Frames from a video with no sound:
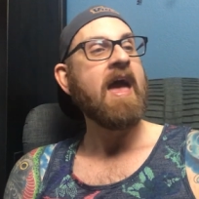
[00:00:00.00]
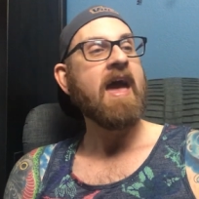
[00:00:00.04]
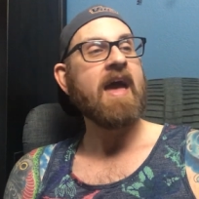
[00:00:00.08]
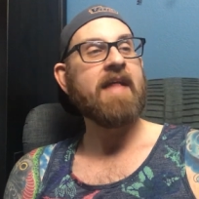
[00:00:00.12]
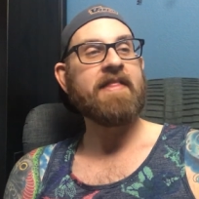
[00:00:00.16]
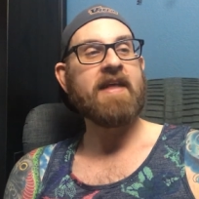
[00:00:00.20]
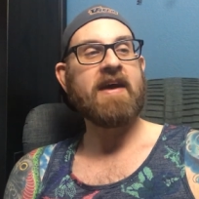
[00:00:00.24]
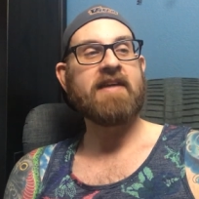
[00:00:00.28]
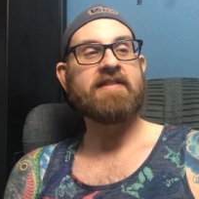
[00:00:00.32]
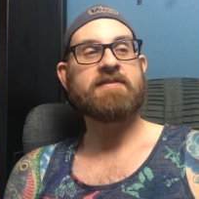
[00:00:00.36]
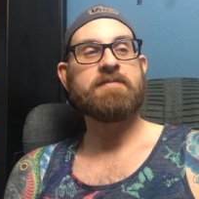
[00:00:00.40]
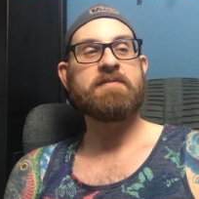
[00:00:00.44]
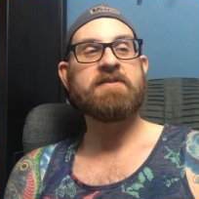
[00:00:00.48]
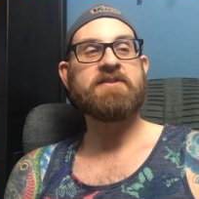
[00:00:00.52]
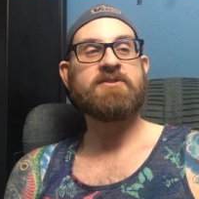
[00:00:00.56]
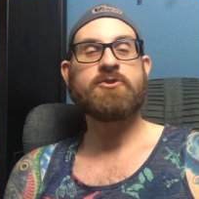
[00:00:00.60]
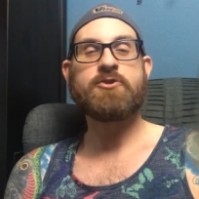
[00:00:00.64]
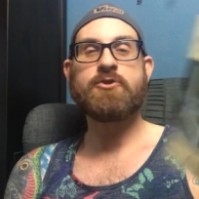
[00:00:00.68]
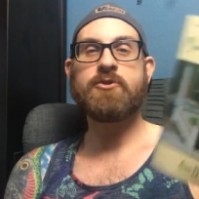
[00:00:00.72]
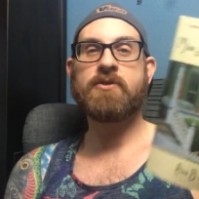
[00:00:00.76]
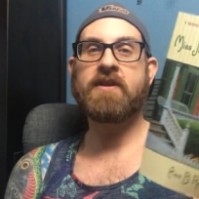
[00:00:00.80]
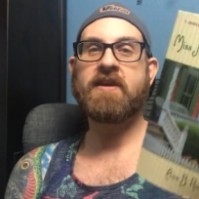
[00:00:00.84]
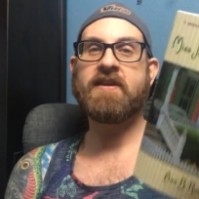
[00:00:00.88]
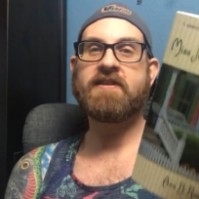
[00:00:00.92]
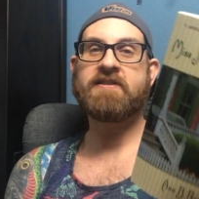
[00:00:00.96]
And that's Miss
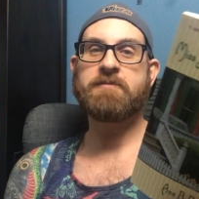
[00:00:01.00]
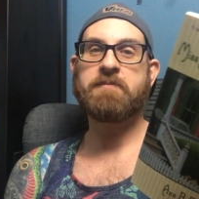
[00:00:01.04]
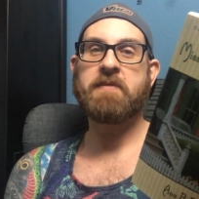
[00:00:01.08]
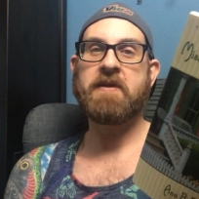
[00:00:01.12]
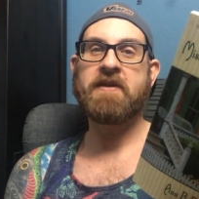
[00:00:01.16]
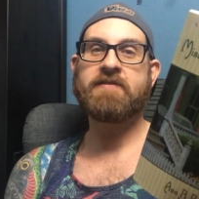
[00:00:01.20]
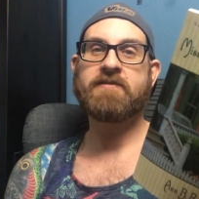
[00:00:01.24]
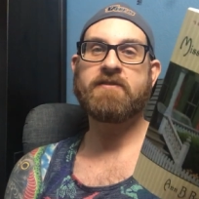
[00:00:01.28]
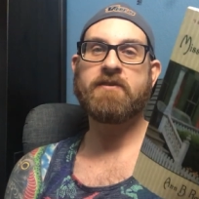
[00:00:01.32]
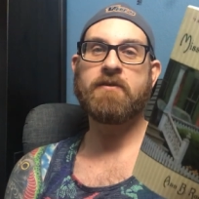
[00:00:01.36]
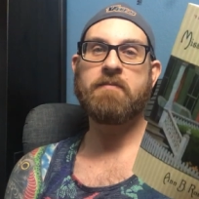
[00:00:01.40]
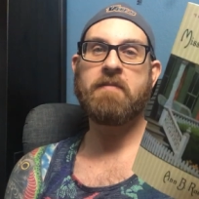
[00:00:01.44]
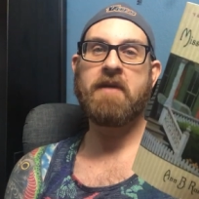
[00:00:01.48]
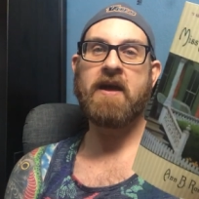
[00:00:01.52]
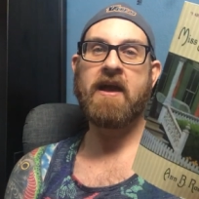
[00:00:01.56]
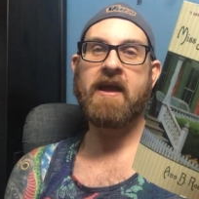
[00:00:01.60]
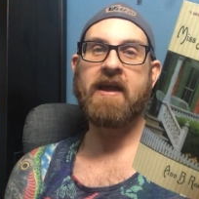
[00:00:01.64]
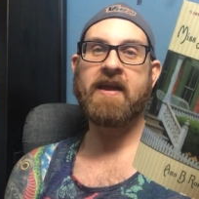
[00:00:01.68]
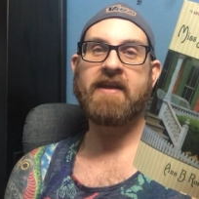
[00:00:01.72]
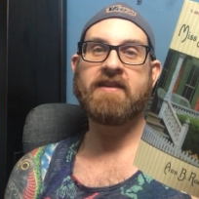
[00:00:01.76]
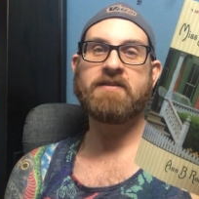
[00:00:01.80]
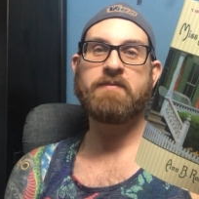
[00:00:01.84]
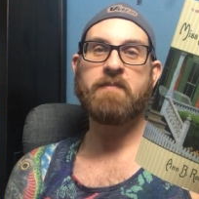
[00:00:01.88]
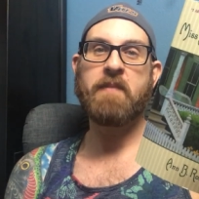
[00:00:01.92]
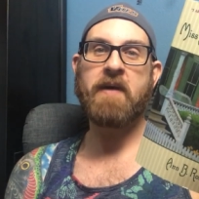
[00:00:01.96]
Julia Speaks Her
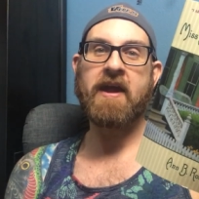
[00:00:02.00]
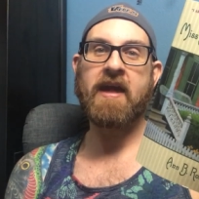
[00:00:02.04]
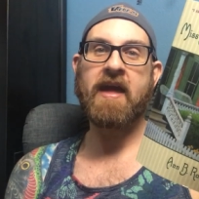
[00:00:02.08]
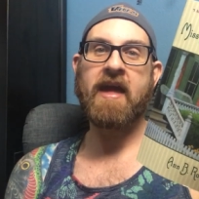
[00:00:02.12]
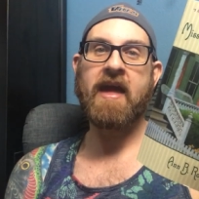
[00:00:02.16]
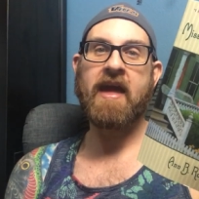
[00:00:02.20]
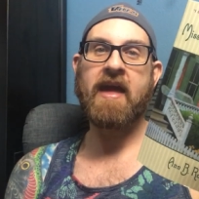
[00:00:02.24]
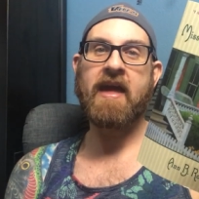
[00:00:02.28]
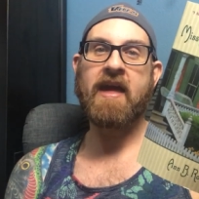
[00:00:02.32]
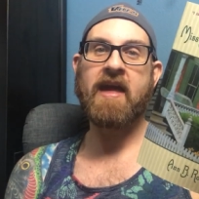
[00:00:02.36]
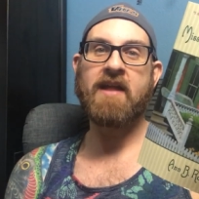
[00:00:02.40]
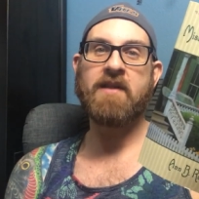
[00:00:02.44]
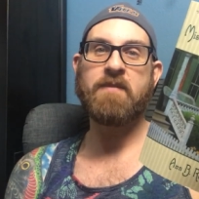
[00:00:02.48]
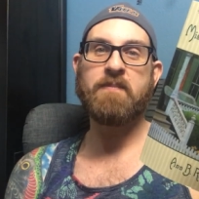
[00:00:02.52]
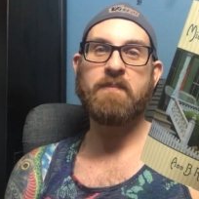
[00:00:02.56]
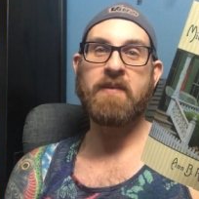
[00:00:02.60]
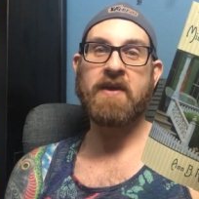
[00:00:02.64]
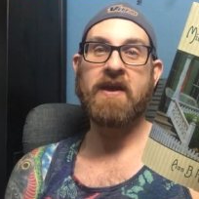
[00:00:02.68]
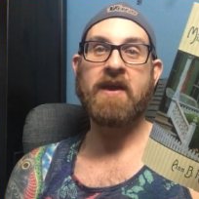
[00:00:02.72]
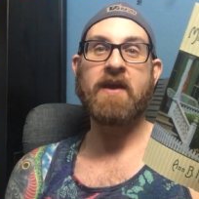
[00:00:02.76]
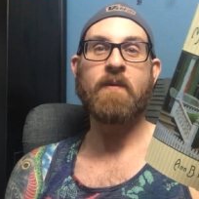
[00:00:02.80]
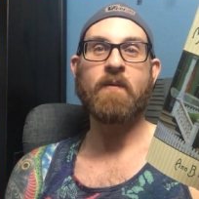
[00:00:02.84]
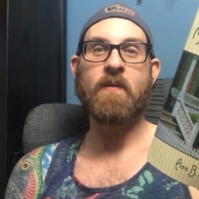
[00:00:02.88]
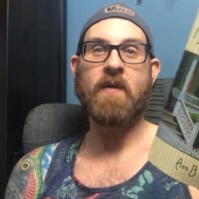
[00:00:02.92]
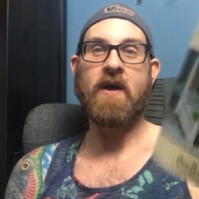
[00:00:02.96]
Mind by Anne
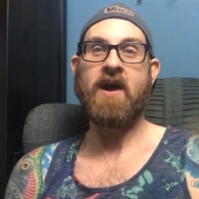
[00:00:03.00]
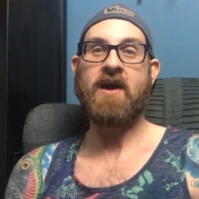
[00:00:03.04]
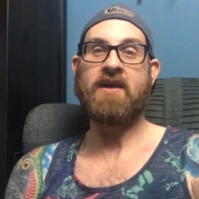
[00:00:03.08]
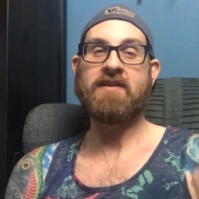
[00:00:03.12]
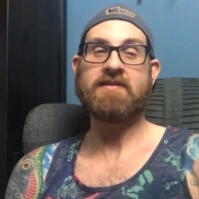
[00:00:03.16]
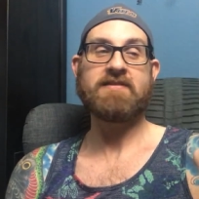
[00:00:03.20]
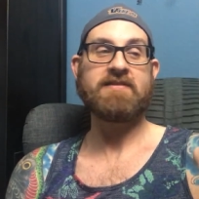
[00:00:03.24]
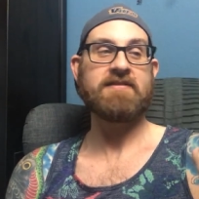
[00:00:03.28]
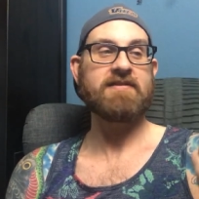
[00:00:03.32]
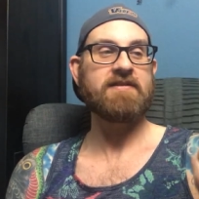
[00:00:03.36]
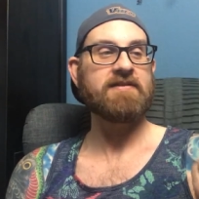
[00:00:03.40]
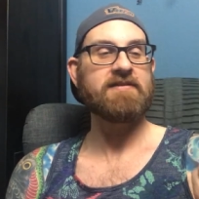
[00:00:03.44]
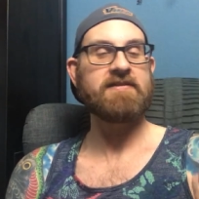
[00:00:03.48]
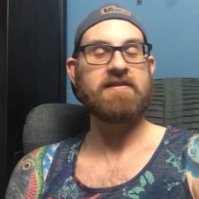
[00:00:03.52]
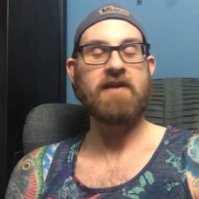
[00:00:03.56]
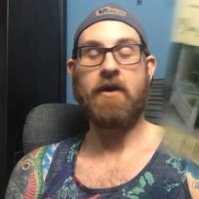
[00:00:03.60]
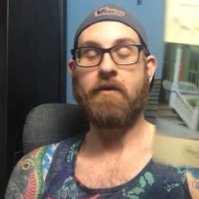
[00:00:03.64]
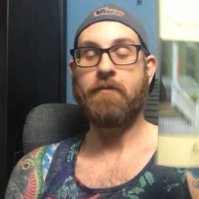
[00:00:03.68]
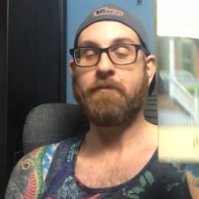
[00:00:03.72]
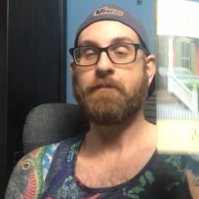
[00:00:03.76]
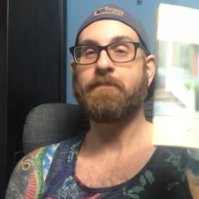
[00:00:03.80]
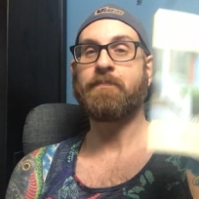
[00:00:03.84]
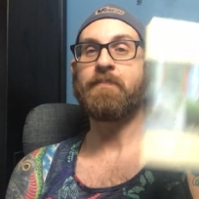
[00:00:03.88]
B. Ross. So,